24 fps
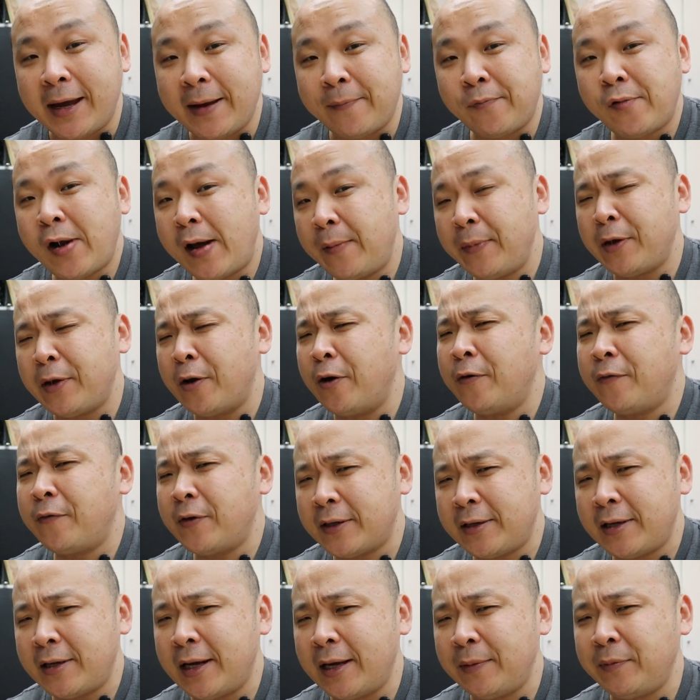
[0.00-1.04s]
and probably
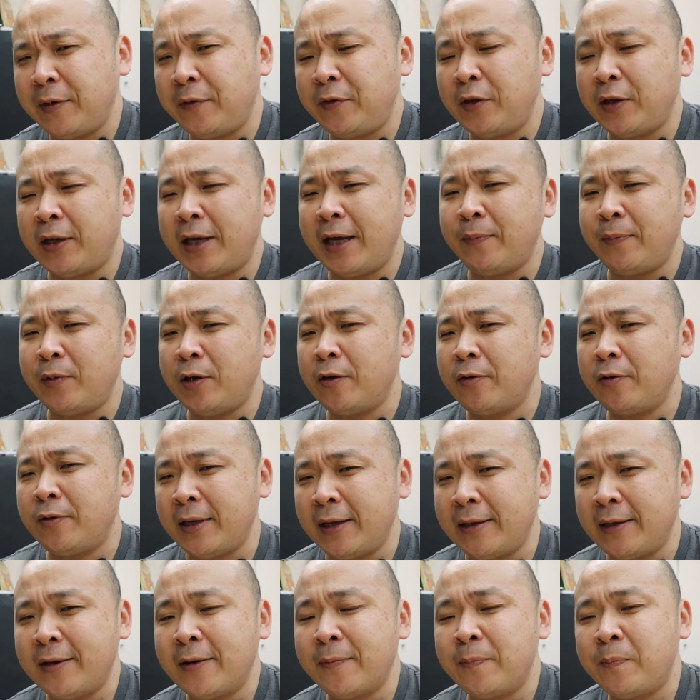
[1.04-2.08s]
over time, if you keep
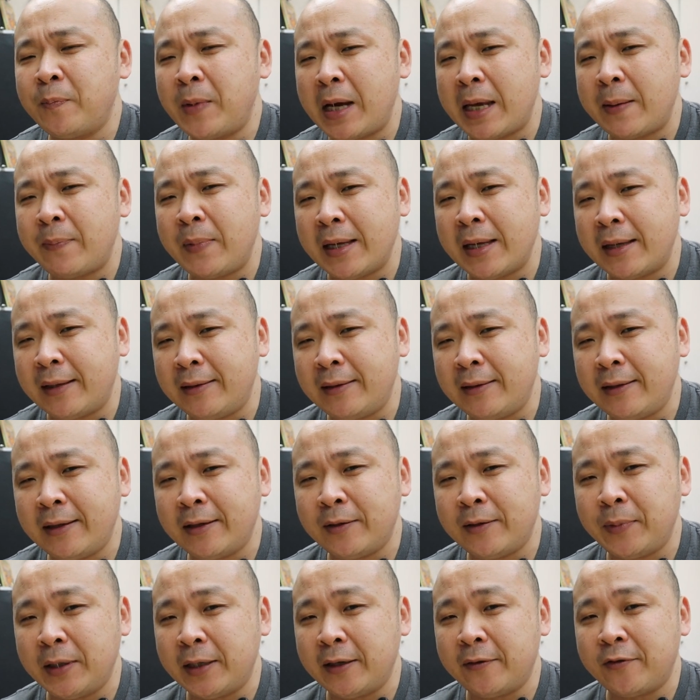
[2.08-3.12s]
using it, there might be a
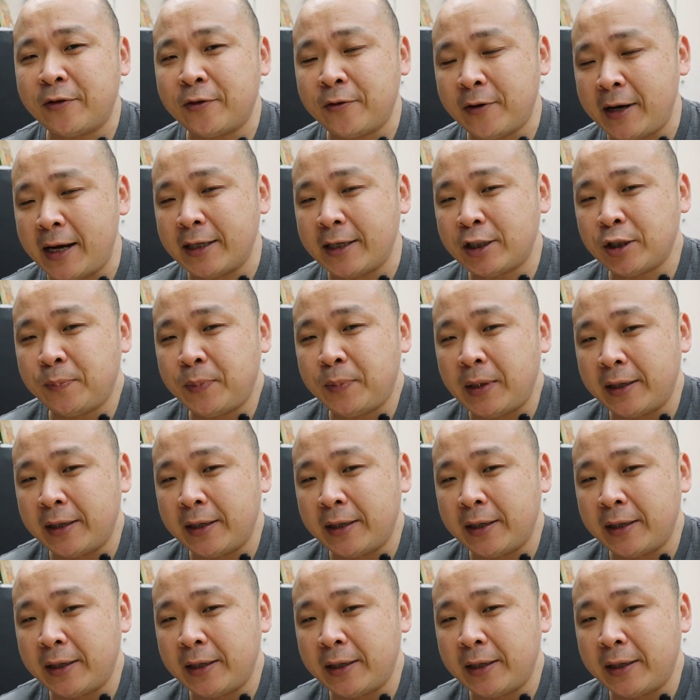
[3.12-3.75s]
little bit of scratch.